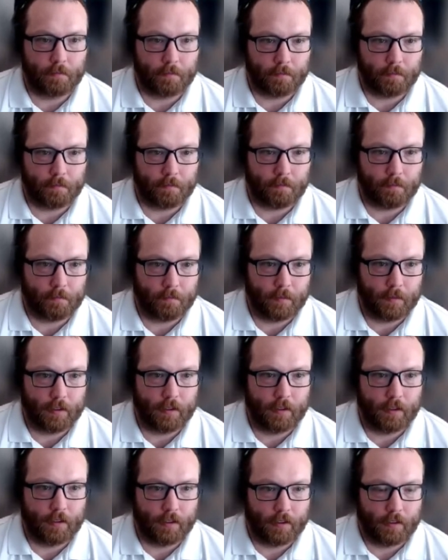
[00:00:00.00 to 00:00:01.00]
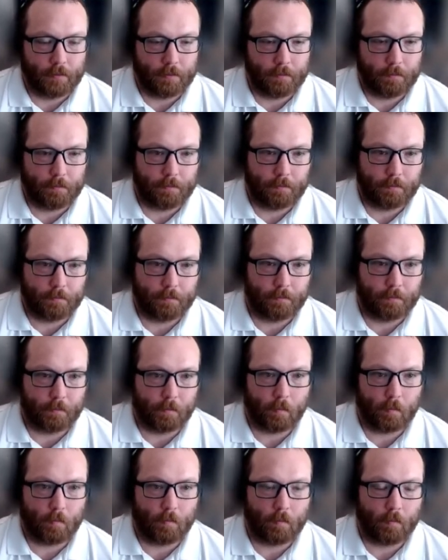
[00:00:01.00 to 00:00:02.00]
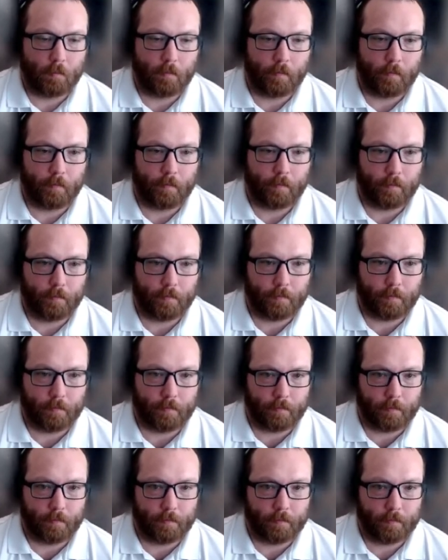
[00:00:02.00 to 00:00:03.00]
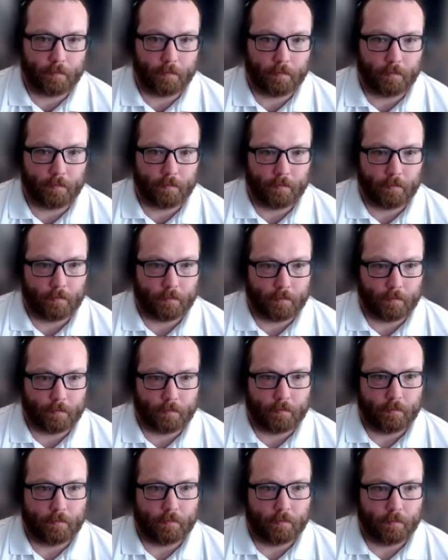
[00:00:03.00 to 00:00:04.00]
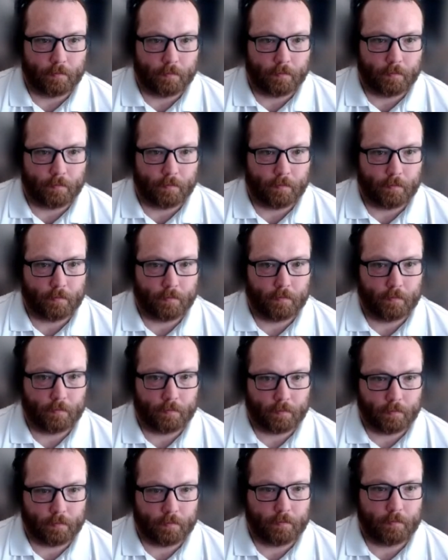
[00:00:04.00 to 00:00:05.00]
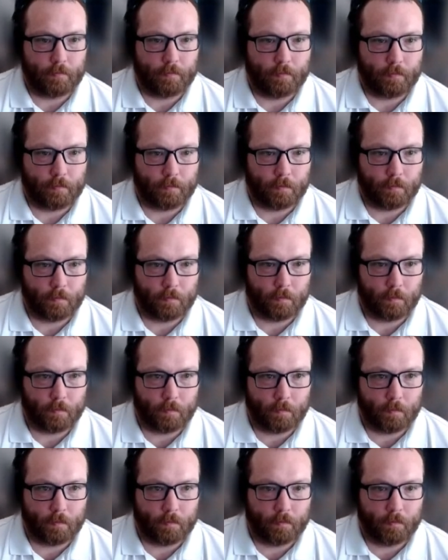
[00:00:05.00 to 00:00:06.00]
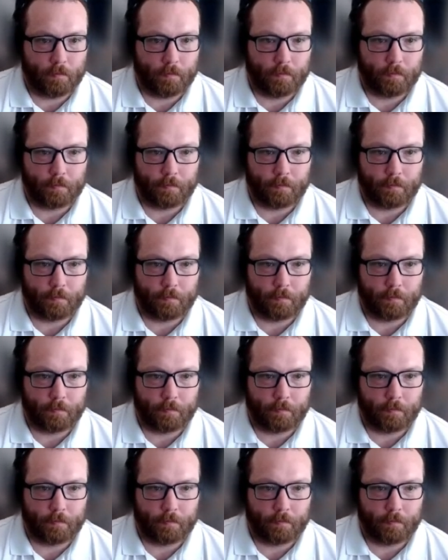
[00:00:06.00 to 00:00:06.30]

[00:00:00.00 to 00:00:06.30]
(silent)